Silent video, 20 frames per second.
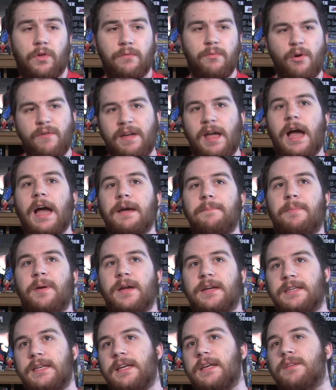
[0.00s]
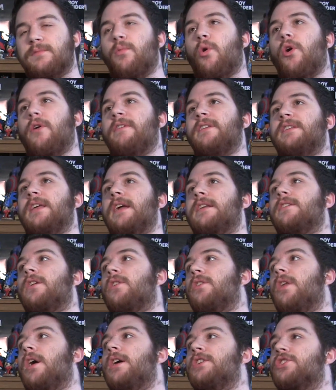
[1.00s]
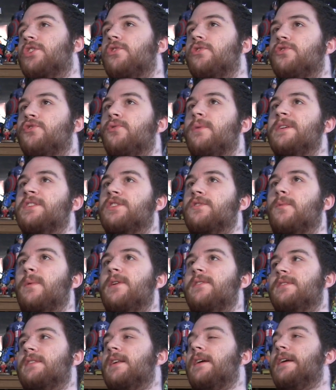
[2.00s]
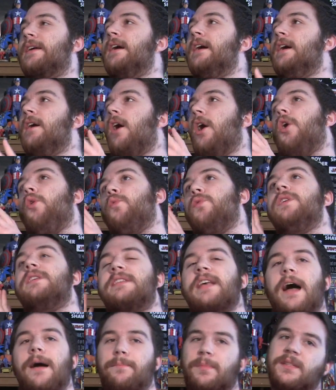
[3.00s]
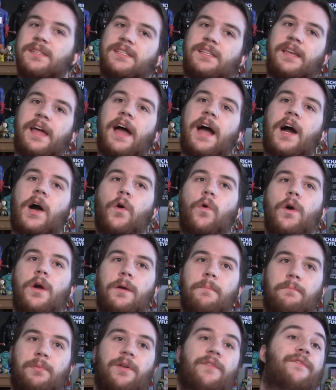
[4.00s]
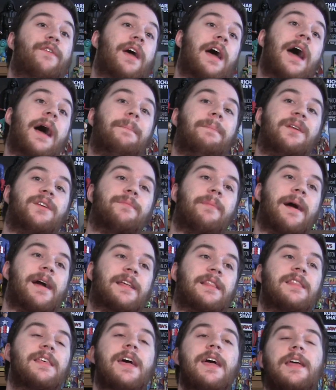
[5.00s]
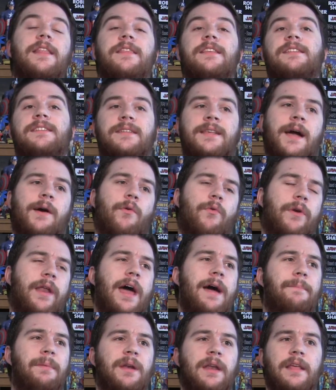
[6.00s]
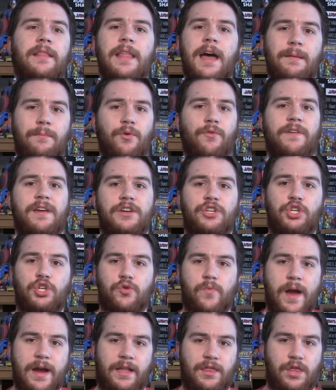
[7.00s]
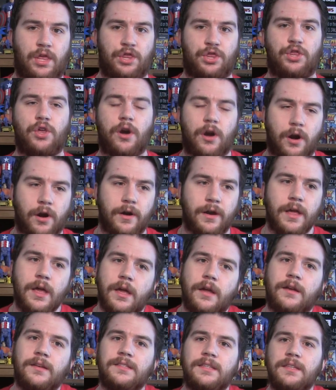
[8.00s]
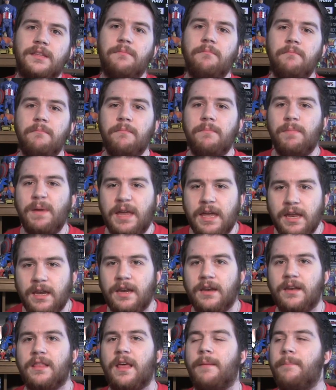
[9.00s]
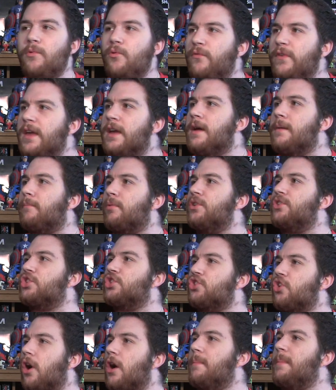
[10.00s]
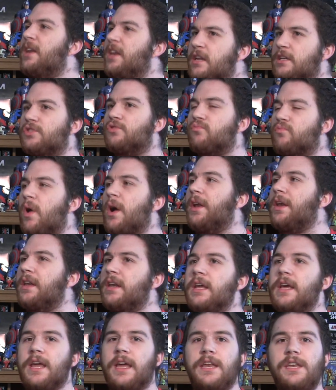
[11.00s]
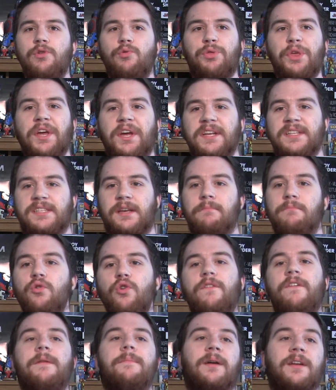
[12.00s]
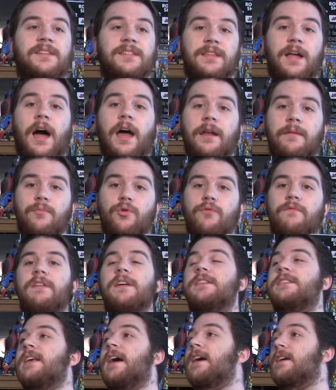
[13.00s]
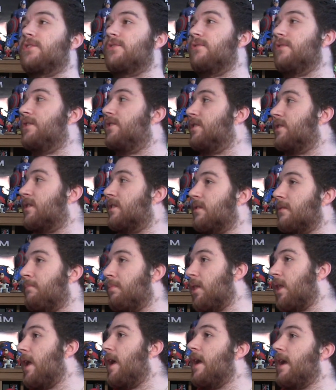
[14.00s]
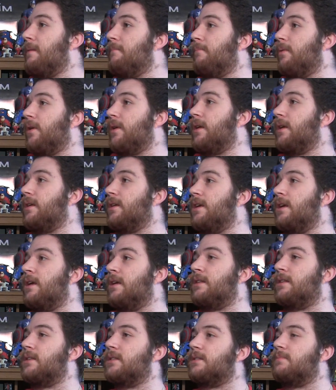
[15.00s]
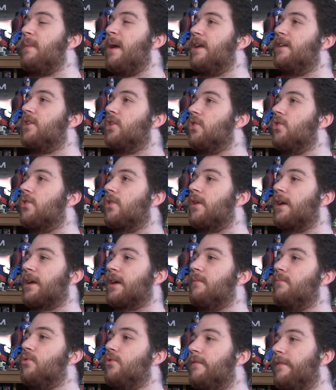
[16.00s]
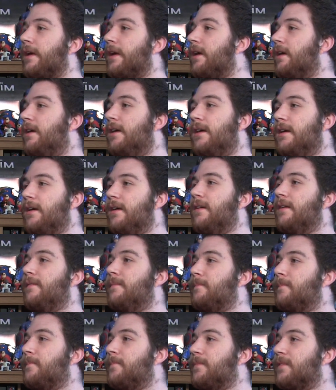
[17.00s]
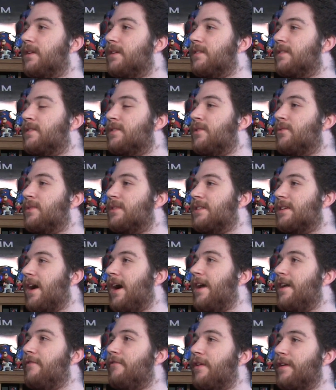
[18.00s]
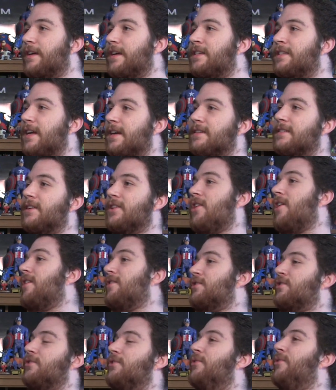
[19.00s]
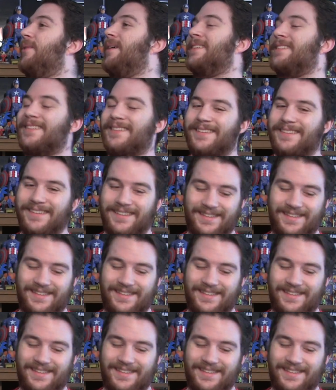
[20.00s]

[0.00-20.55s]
Well, the movie I picked is more of a technological twist where it's like, oh, this happens now, but if it happened back then, this is how it would happen. And that movie is Shrek the Third, because in the beginning of that movie, Prince Charming, he's running, and you think it's a movie, but it's not a movie. It's actually just a play, but it's made to look like a movie. So it's kind of like a technological twist.